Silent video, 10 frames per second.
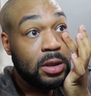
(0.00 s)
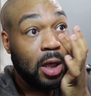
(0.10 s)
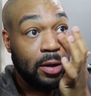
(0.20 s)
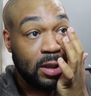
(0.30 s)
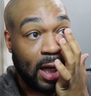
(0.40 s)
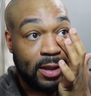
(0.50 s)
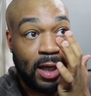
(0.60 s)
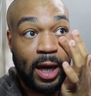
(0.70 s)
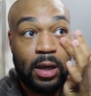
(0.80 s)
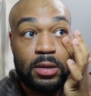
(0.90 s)
So this has
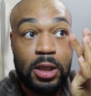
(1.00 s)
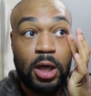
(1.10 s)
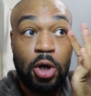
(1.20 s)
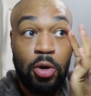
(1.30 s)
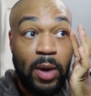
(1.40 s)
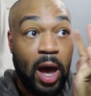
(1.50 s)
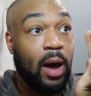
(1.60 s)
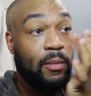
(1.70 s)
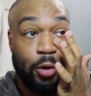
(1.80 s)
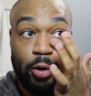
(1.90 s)
like
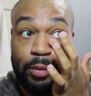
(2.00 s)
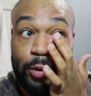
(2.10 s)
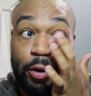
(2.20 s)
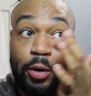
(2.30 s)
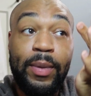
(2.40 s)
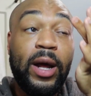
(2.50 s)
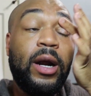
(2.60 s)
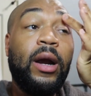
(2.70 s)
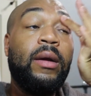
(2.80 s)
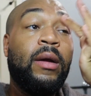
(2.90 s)
Takuma Muru
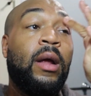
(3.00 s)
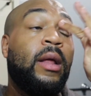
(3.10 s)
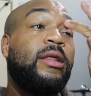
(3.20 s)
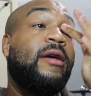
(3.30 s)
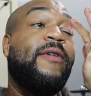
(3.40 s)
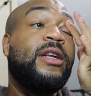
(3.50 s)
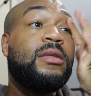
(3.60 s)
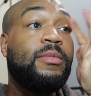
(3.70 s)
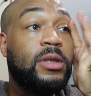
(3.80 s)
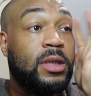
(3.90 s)
butter. They're
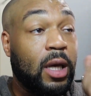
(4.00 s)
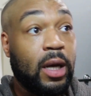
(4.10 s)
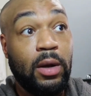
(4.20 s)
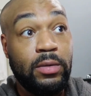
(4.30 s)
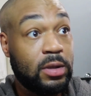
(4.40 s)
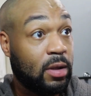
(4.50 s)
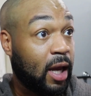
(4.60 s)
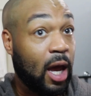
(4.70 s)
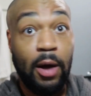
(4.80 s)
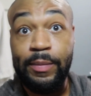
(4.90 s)
vegetable silicones, so
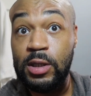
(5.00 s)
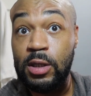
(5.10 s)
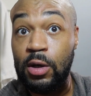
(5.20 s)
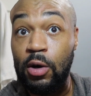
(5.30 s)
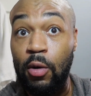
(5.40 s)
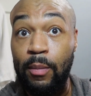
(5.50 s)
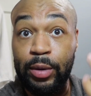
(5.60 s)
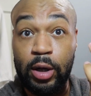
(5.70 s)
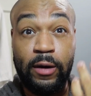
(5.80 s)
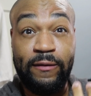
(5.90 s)
they help to
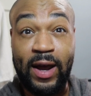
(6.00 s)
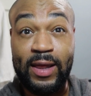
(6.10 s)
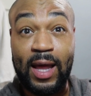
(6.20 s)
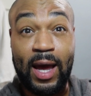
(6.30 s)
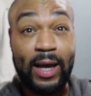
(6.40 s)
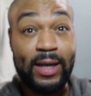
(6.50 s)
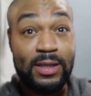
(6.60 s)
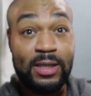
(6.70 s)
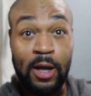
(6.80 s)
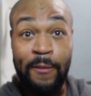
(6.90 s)
blur fine
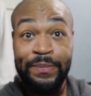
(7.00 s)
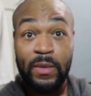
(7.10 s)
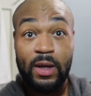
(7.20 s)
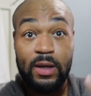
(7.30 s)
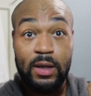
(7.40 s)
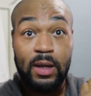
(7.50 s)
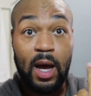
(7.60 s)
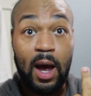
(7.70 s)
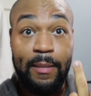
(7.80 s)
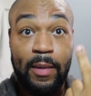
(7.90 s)
lines.
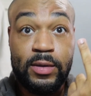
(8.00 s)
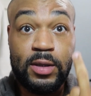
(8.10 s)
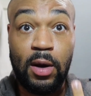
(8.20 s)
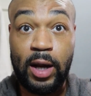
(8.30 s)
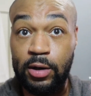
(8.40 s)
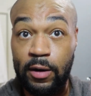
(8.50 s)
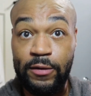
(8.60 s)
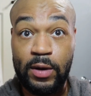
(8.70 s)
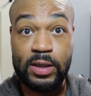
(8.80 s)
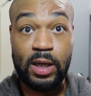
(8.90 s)
So I don't know
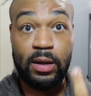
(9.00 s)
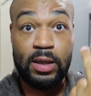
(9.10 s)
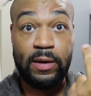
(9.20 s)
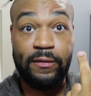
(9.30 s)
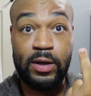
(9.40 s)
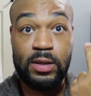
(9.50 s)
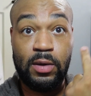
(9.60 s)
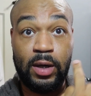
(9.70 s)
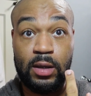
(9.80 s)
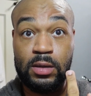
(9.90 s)
if you can tell the difference.
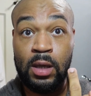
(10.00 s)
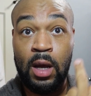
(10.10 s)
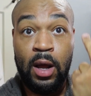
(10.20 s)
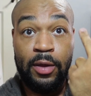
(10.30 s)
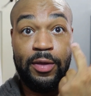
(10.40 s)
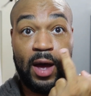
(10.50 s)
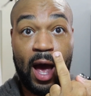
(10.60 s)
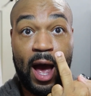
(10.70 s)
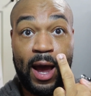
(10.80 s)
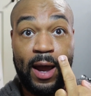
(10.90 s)
So here's the
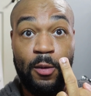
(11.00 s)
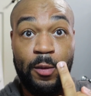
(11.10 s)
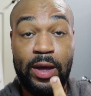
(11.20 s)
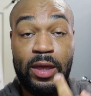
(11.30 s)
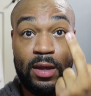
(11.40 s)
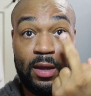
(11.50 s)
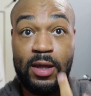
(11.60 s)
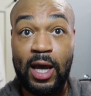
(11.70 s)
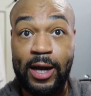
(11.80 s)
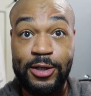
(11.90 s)
eye with
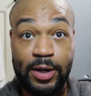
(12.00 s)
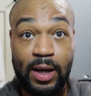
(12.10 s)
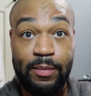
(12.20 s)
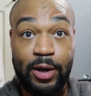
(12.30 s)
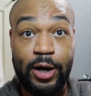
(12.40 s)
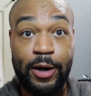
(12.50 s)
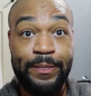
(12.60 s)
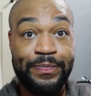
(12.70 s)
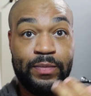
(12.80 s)
the Hydrating Butter.